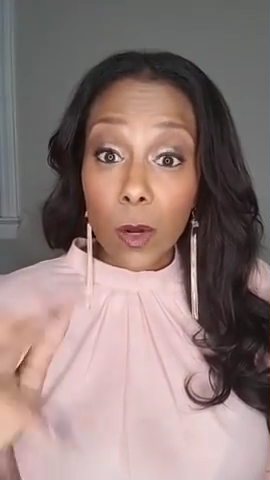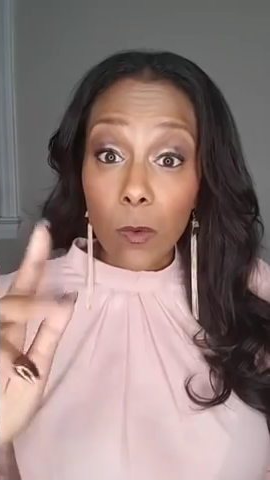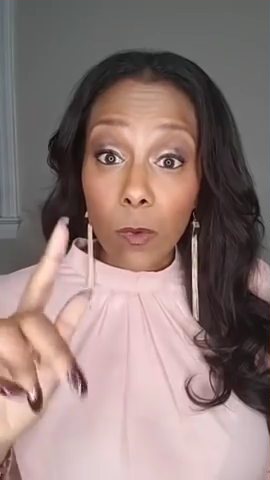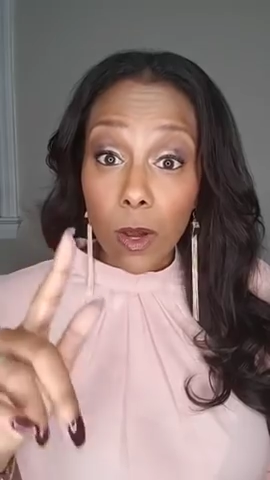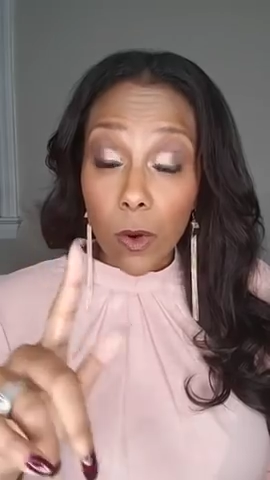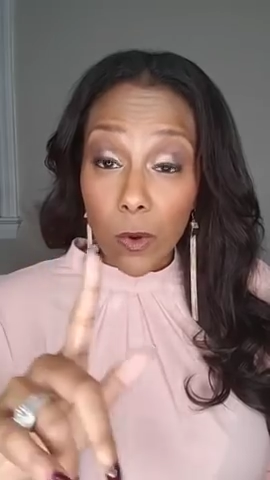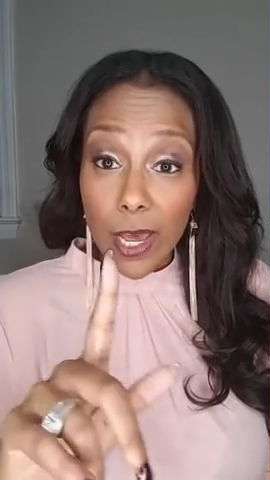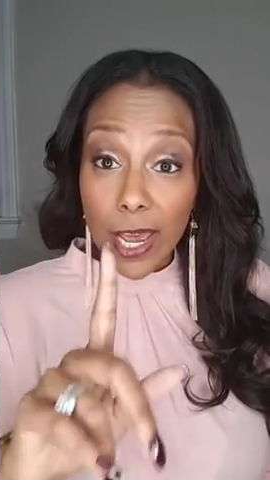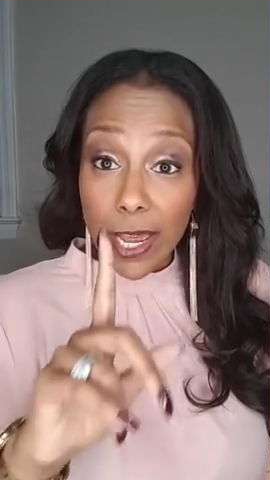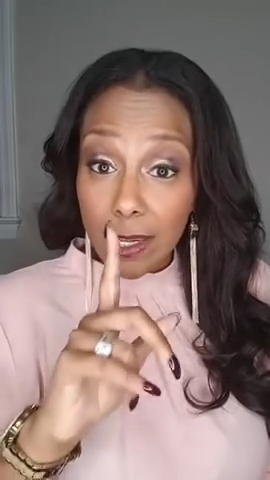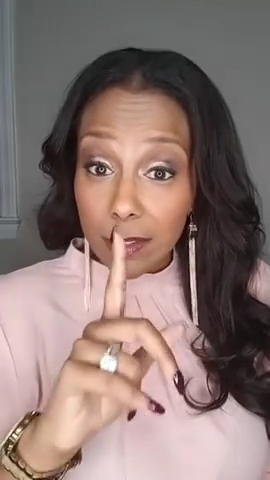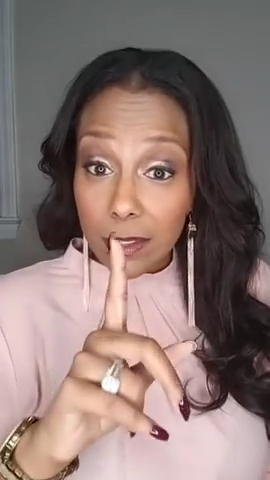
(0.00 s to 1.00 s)
Okay.
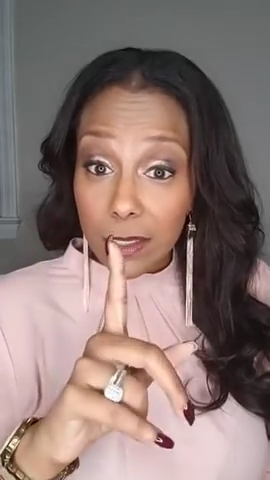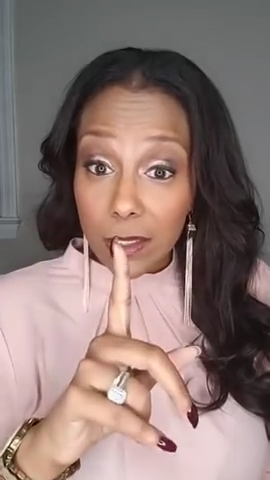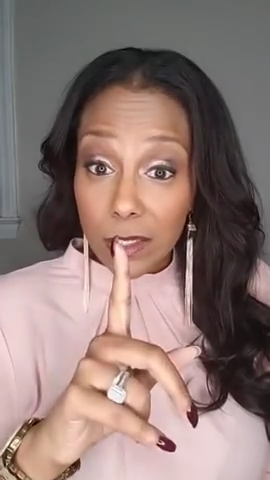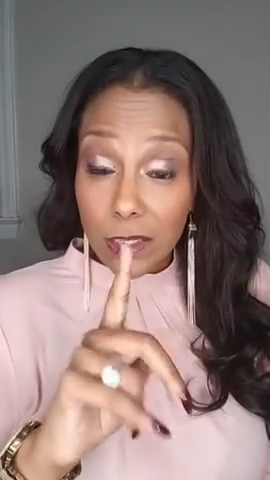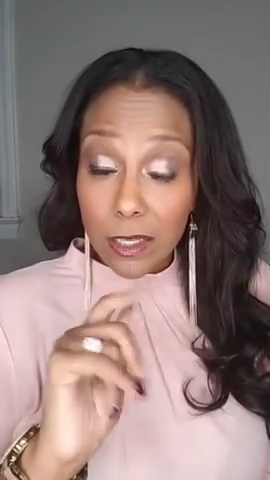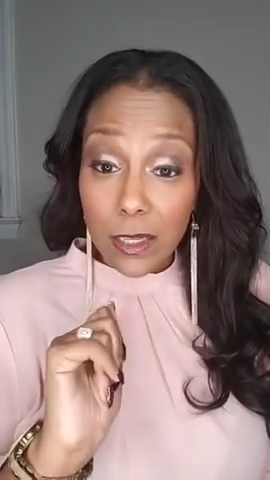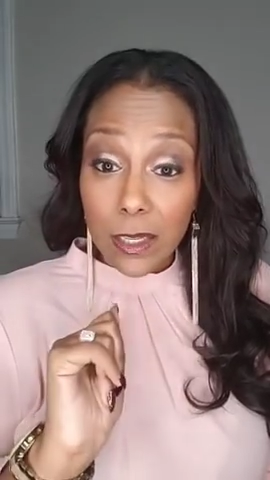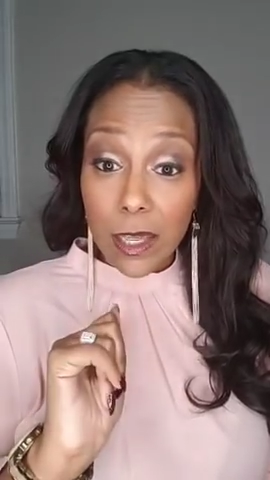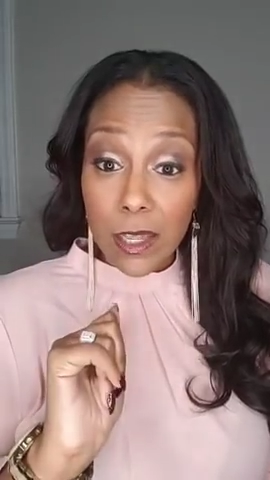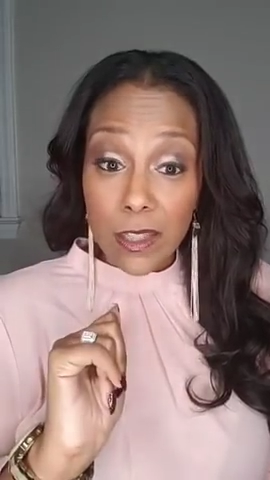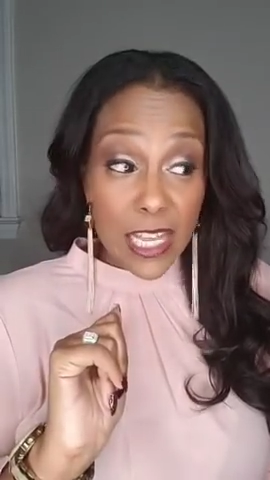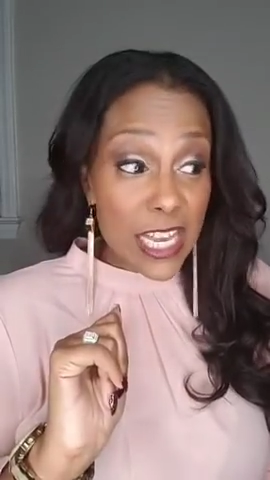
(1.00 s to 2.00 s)

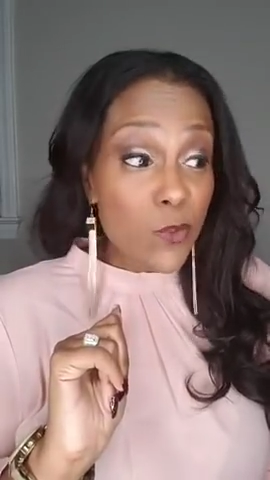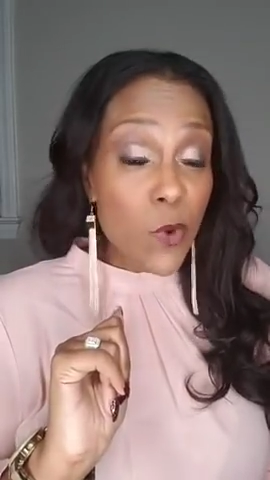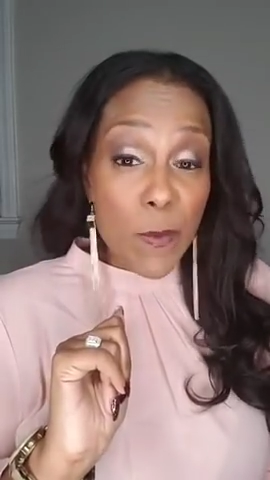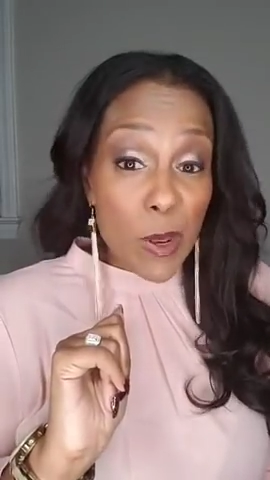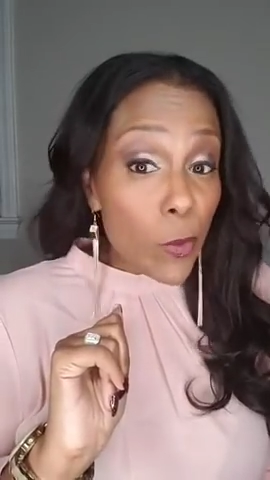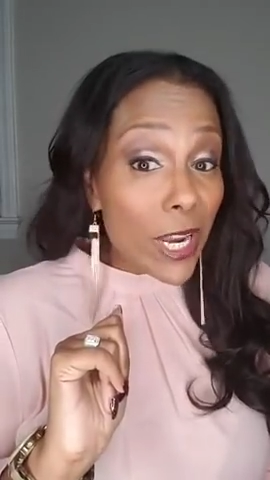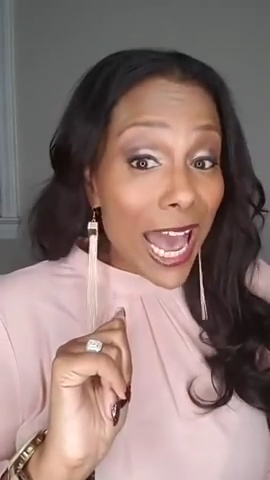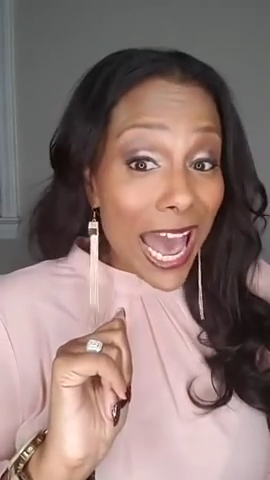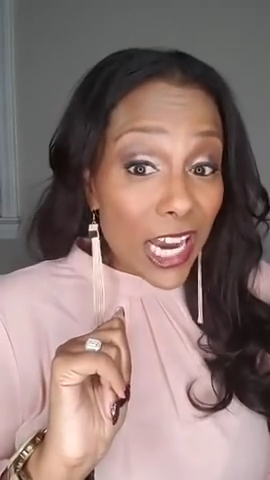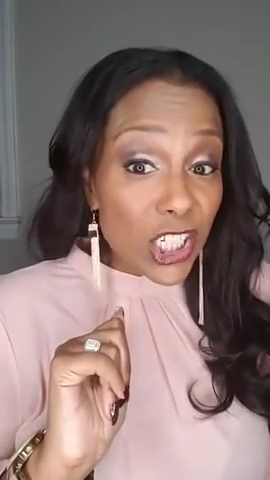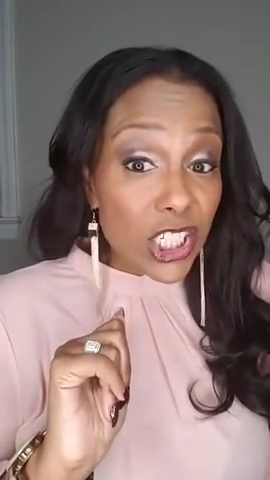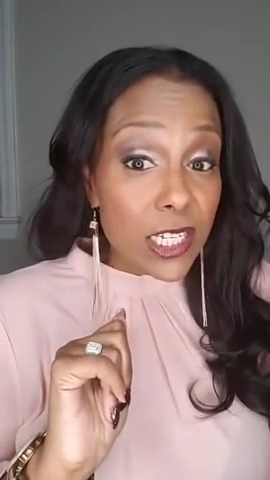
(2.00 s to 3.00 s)
These women would
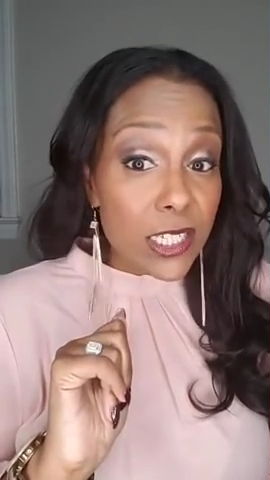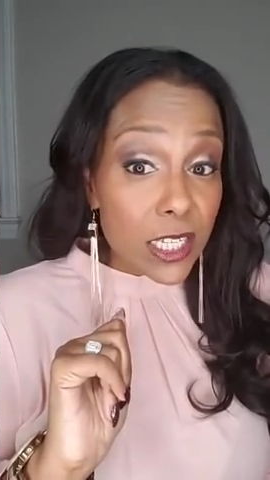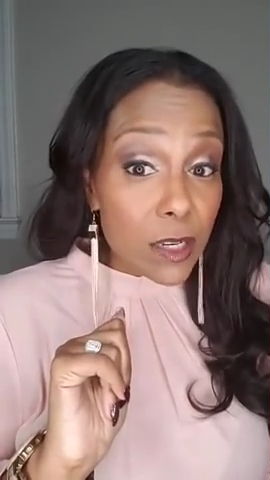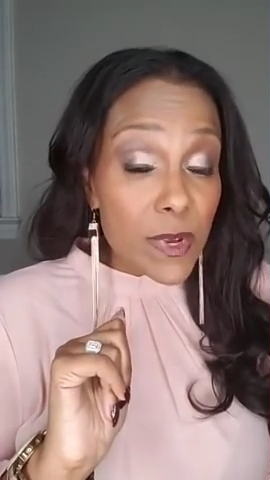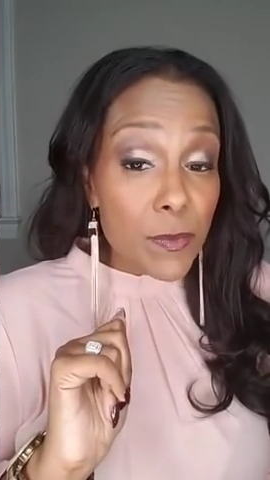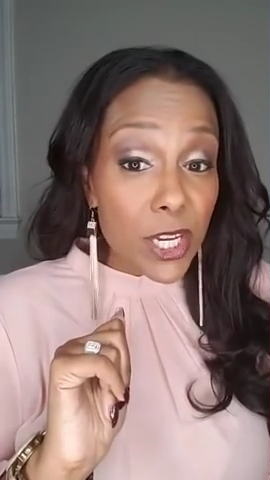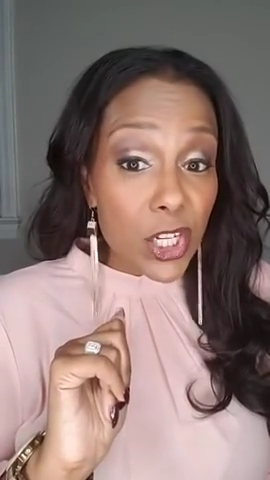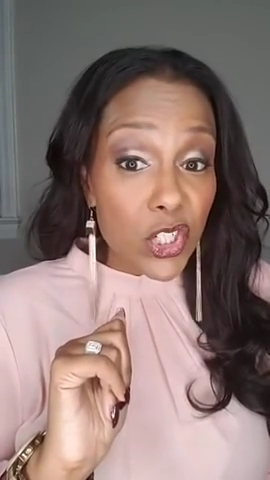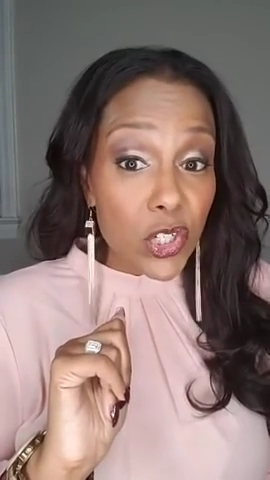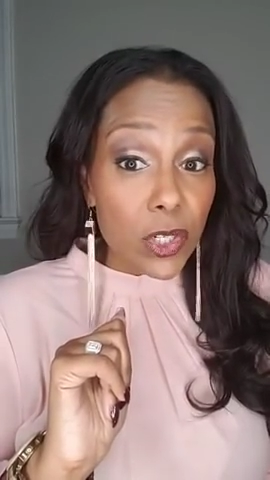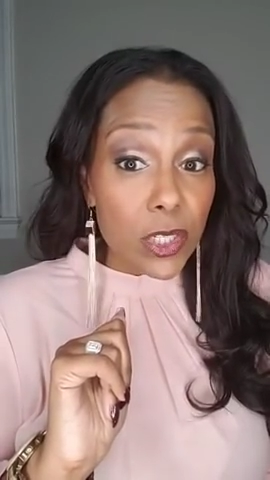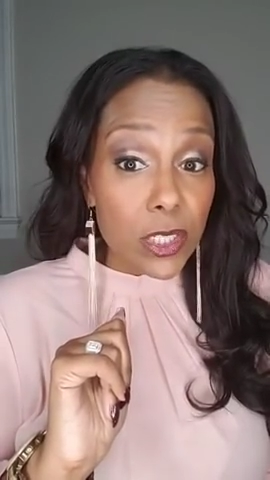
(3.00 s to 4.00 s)
actually send me
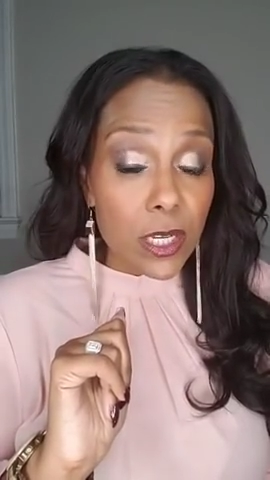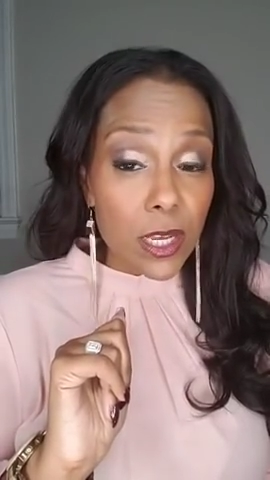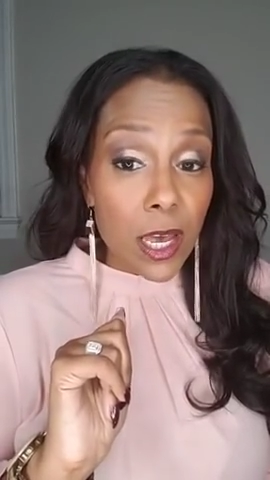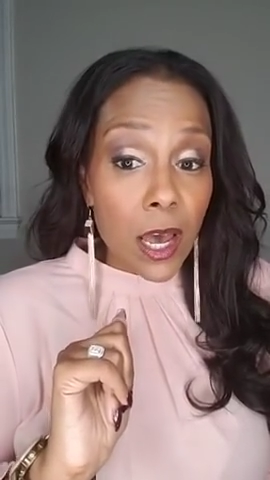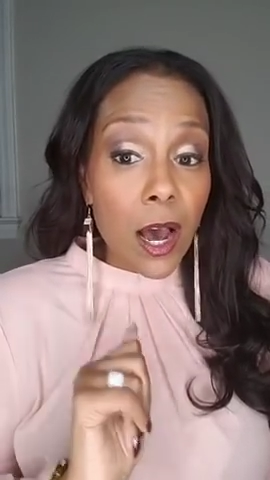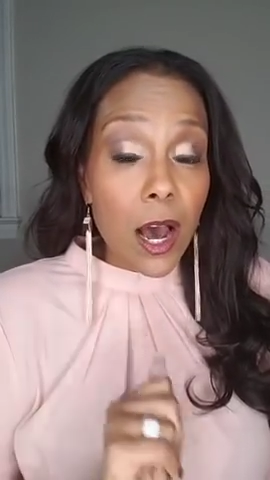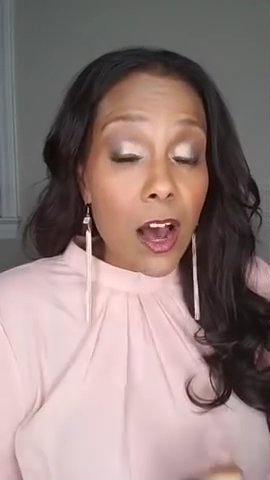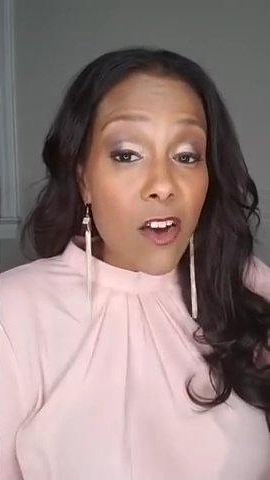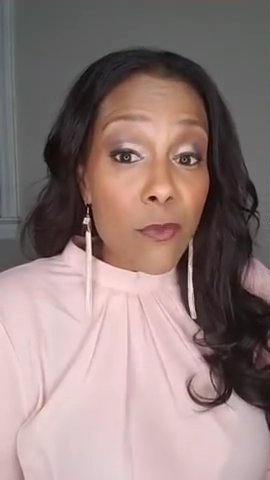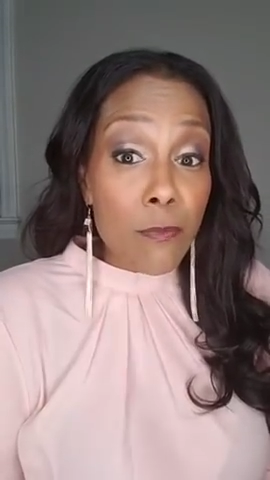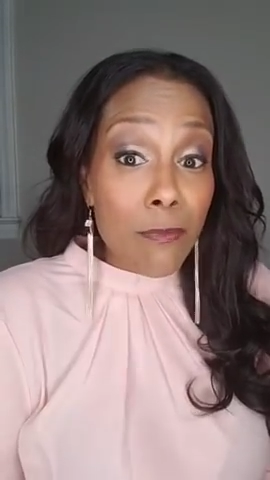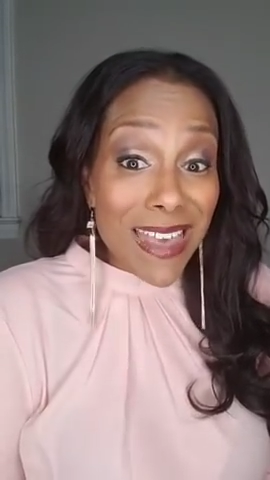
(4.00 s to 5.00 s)
pictures of
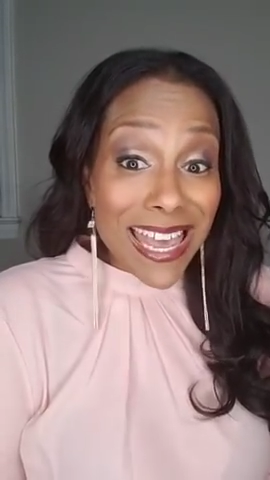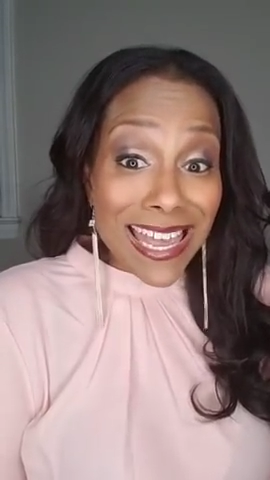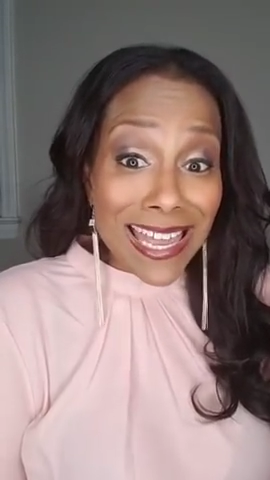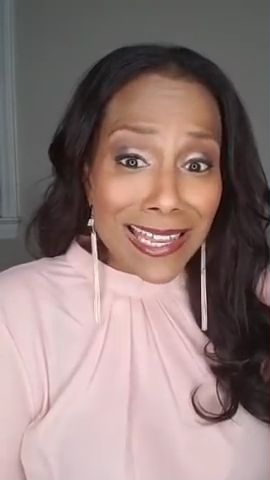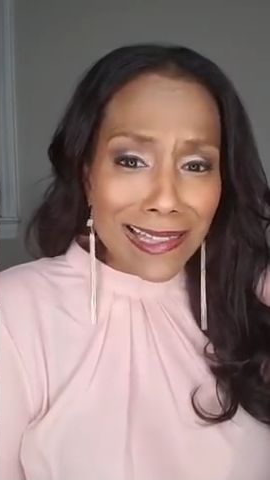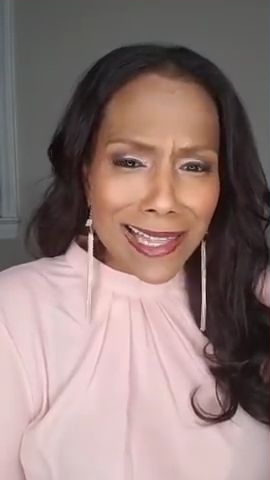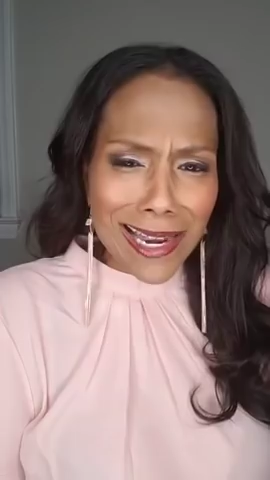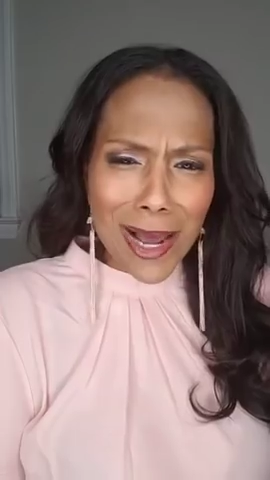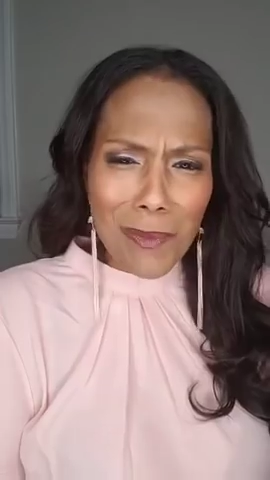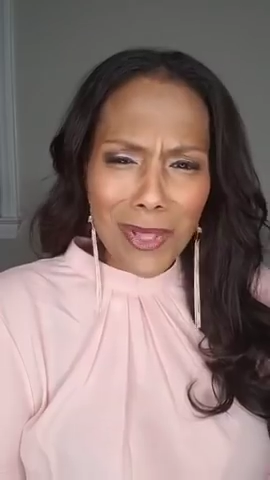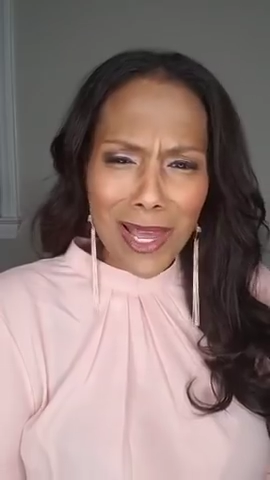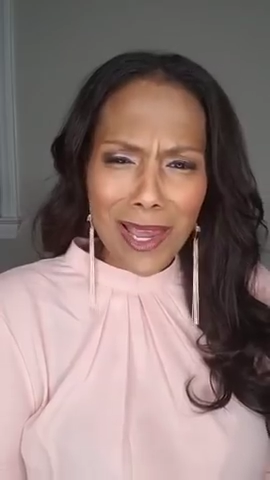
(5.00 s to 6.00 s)
men that I'm
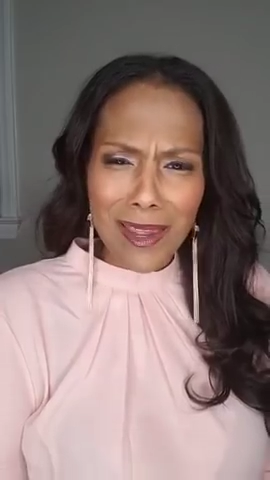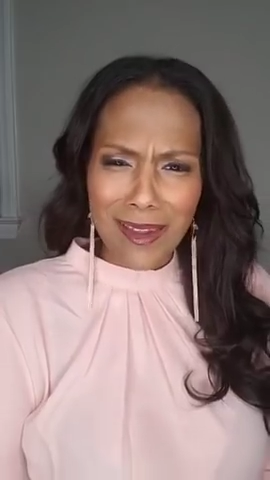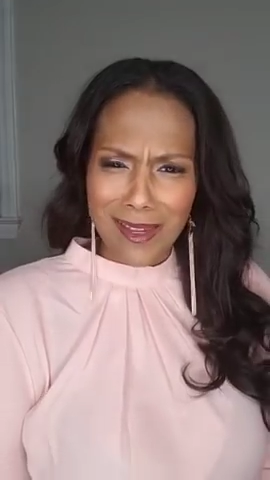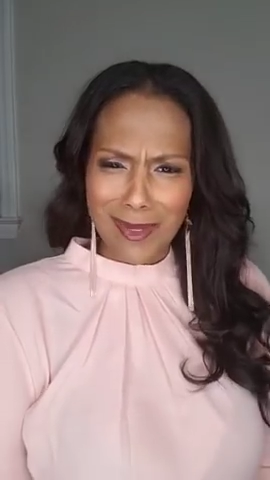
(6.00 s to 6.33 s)
like,